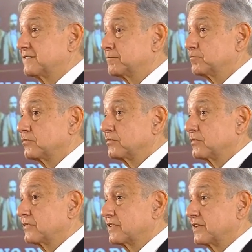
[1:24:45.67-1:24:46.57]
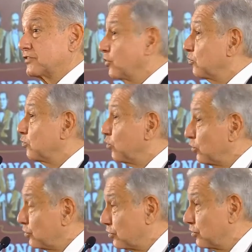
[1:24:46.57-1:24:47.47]
And to say
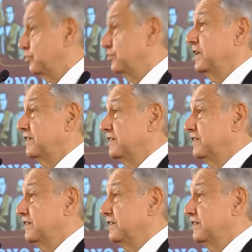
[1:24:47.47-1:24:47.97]
that